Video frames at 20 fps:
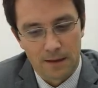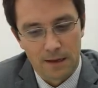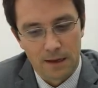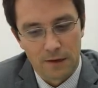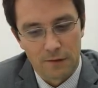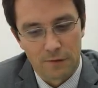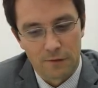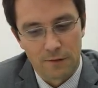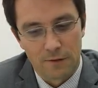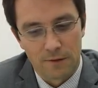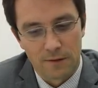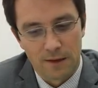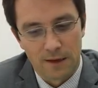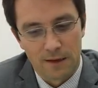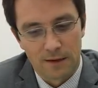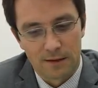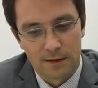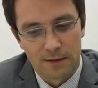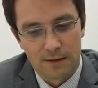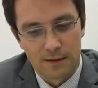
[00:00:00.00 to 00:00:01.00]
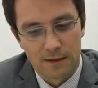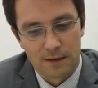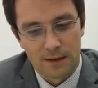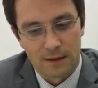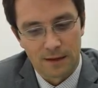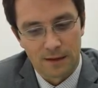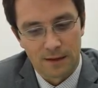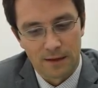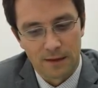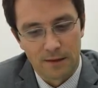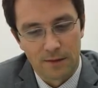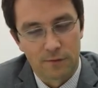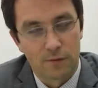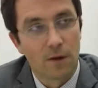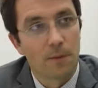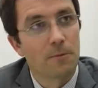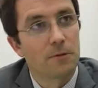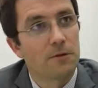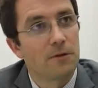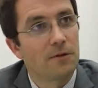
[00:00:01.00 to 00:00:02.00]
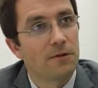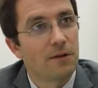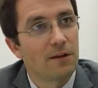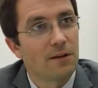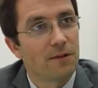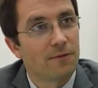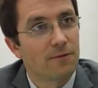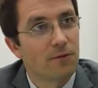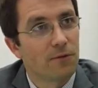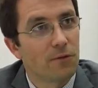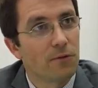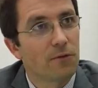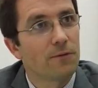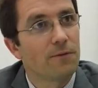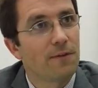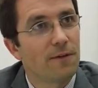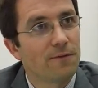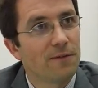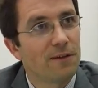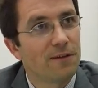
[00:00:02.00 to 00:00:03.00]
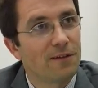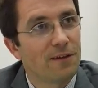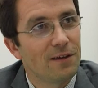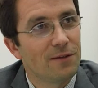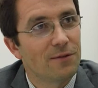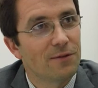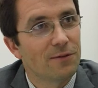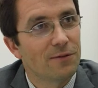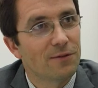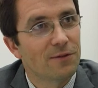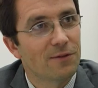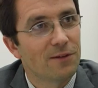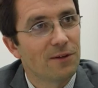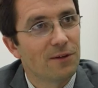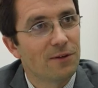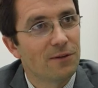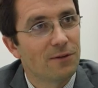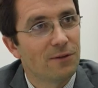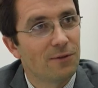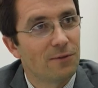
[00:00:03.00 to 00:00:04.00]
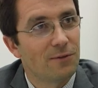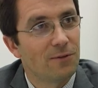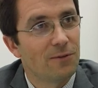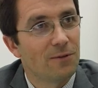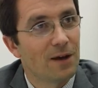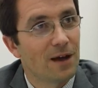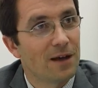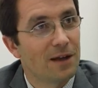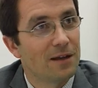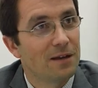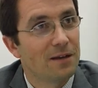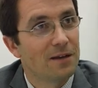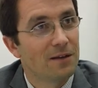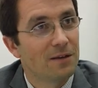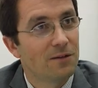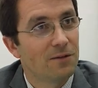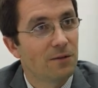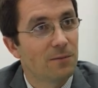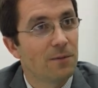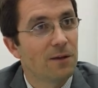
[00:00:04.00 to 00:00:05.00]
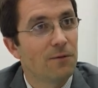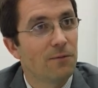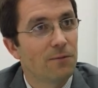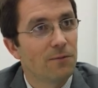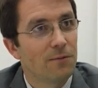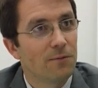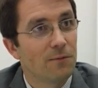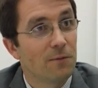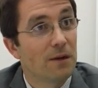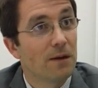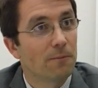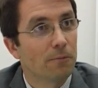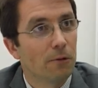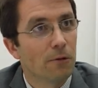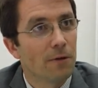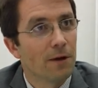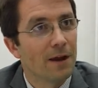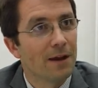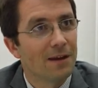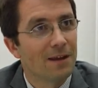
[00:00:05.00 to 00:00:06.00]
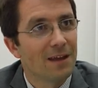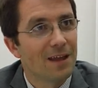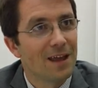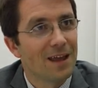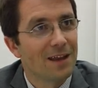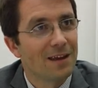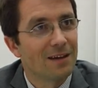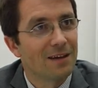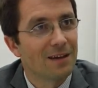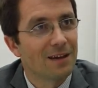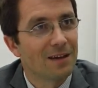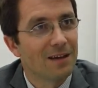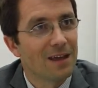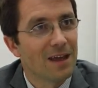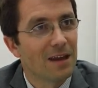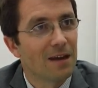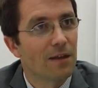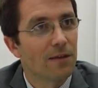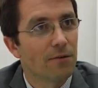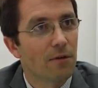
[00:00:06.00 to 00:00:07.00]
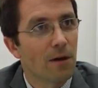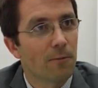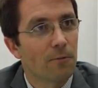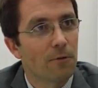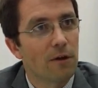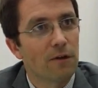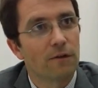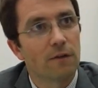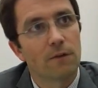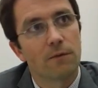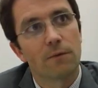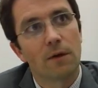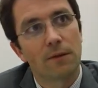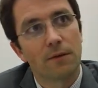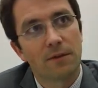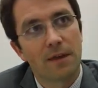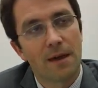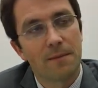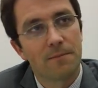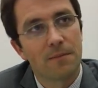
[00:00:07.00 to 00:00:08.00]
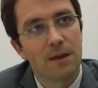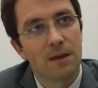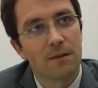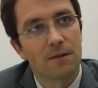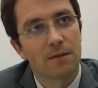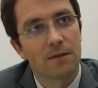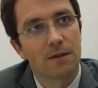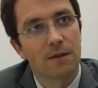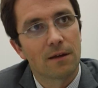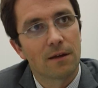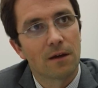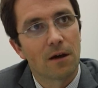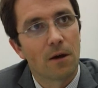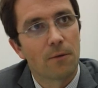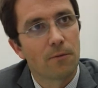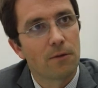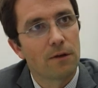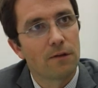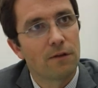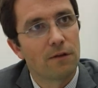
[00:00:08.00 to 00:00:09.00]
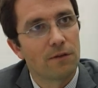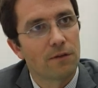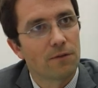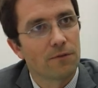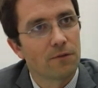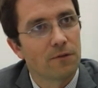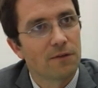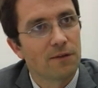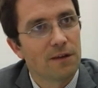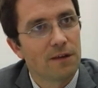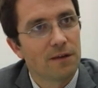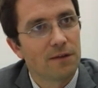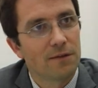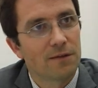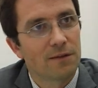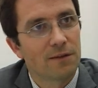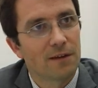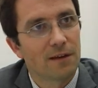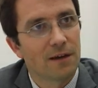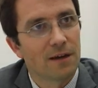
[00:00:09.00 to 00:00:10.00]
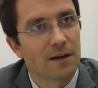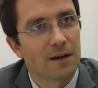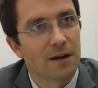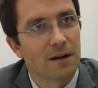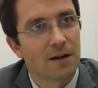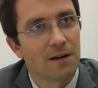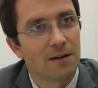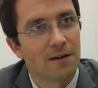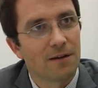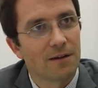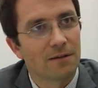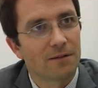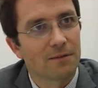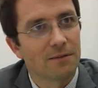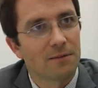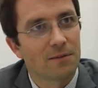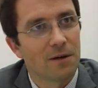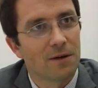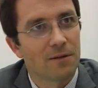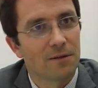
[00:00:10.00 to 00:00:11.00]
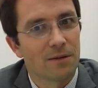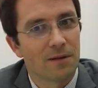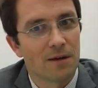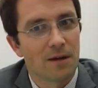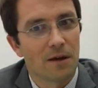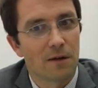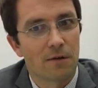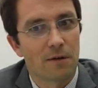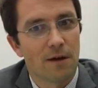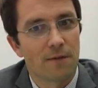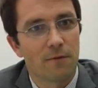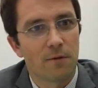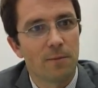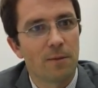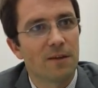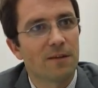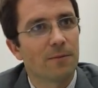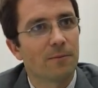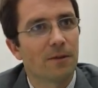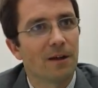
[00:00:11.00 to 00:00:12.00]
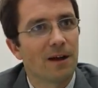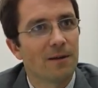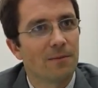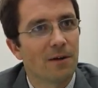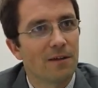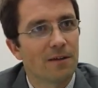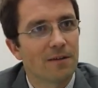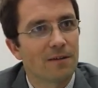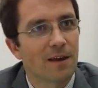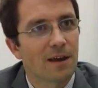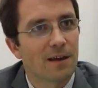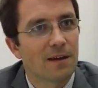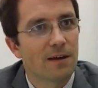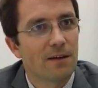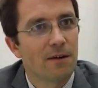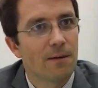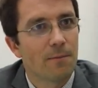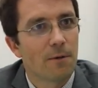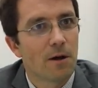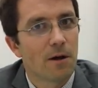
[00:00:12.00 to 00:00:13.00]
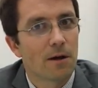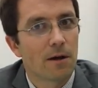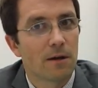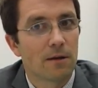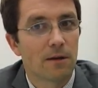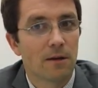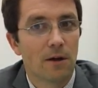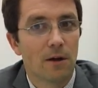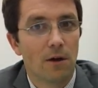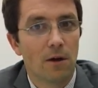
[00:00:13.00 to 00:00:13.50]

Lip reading: ensure that there's opportunities for those 50-seaters to be redeployed in other operations, whether that means operations overseas, where the aircraft would be supplied by the secondary market,